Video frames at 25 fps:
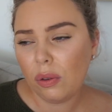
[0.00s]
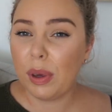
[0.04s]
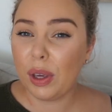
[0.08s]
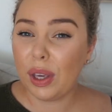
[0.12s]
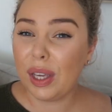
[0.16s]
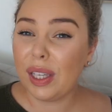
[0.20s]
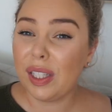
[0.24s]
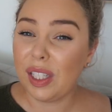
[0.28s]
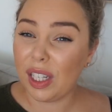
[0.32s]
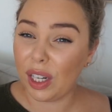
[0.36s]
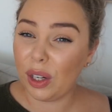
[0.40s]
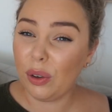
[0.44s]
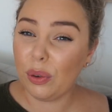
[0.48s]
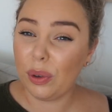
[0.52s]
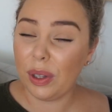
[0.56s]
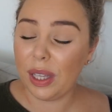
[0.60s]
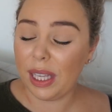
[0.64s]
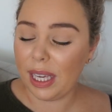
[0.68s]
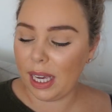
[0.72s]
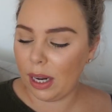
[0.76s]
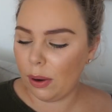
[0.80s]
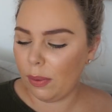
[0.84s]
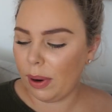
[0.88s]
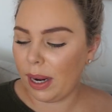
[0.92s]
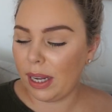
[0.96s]
You can generally
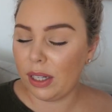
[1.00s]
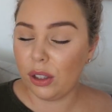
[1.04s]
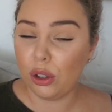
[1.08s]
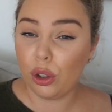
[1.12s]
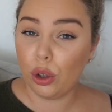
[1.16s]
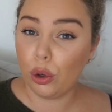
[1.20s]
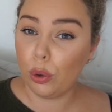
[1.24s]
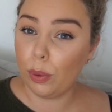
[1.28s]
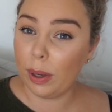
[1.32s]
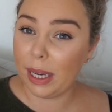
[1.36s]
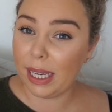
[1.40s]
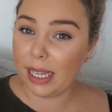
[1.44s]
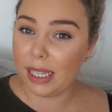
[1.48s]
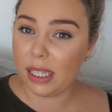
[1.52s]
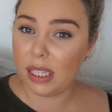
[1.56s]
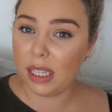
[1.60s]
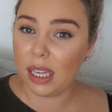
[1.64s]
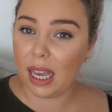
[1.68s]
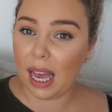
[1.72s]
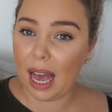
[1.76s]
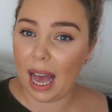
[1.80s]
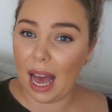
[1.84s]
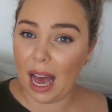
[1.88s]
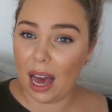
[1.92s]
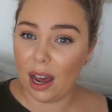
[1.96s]
get around 2 weeks
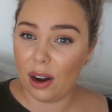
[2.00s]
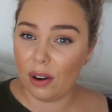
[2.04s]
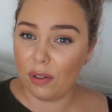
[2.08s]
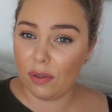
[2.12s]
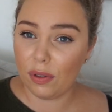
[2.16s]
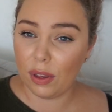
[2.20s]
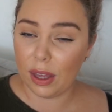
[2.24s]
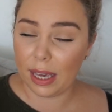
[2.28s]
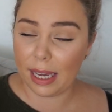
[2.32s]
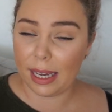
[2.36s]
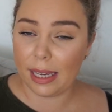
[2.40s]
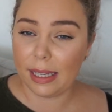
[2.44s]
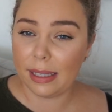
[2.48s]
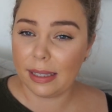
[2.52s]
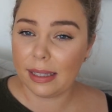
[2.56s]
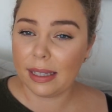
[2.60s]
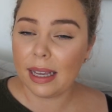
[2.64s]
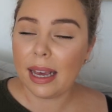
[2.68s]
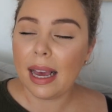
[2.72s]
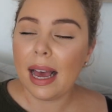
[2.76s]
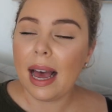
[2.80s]
out of these.